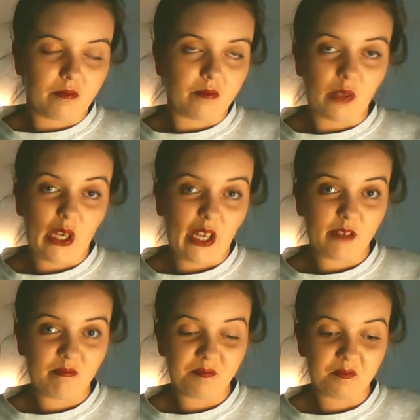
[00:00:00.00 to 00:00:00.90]
Yeah,
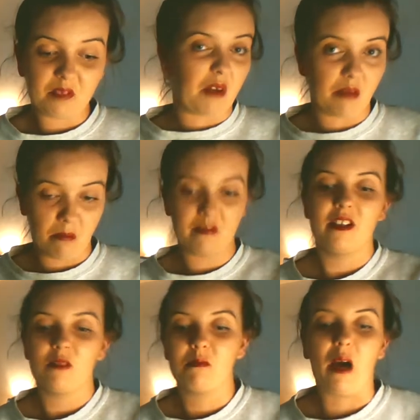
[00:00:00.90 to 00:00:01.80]

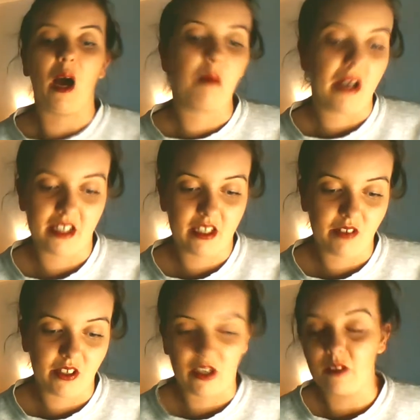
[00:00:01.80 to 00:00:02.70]
but I might give
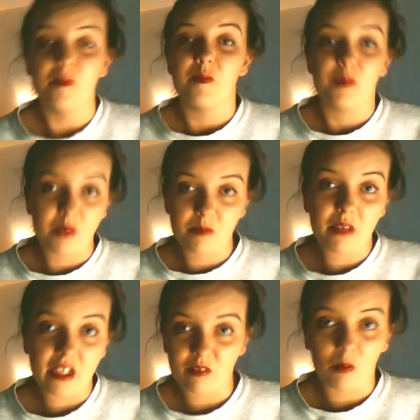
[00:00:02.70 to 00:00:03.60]
it a go. With
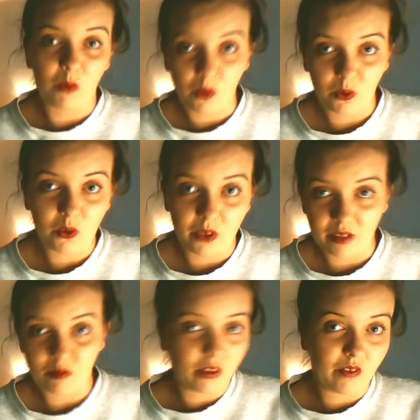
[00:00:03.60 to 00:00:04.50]
me, if I'm not caught
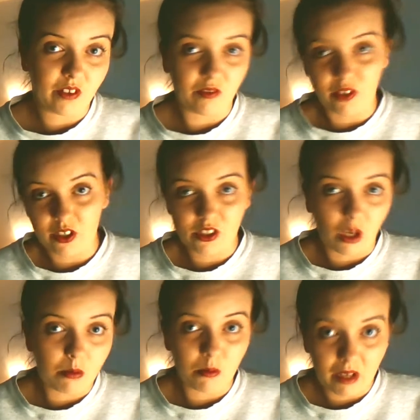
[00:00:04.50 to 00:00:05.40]
in within the first
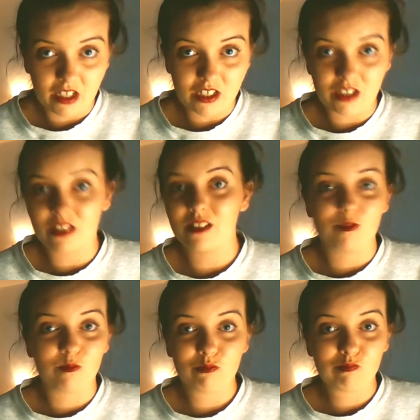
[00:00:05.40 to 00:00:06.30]
couple of pages,
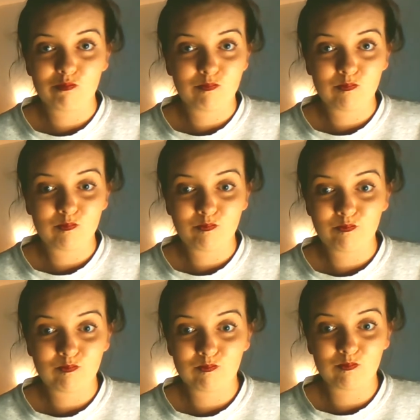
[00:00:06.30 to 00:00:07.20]

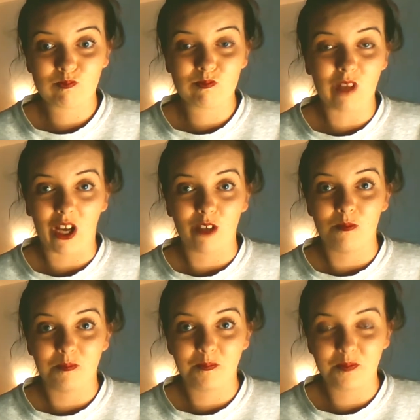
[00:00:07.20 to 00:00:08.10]
nah,
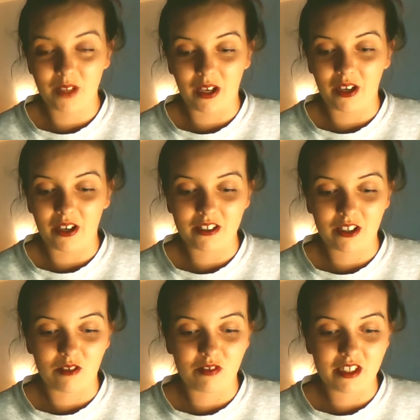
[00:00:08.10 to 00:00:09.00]
I
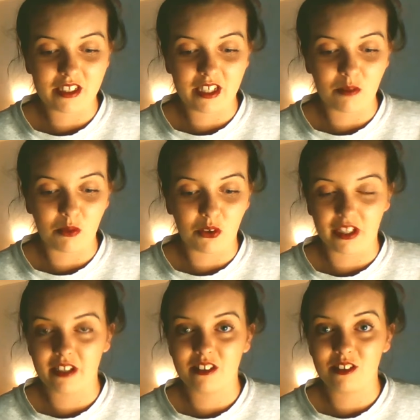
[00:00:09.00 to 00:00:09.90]
can't read any more
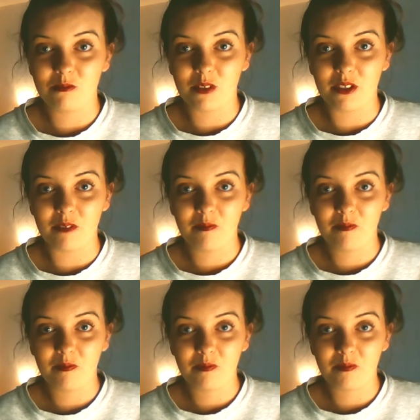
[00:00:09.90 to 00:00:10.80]
then, but
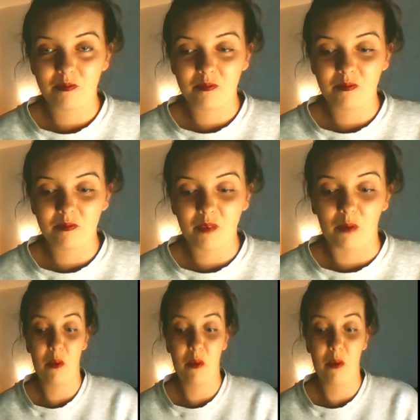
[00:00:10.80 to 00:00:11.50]
I want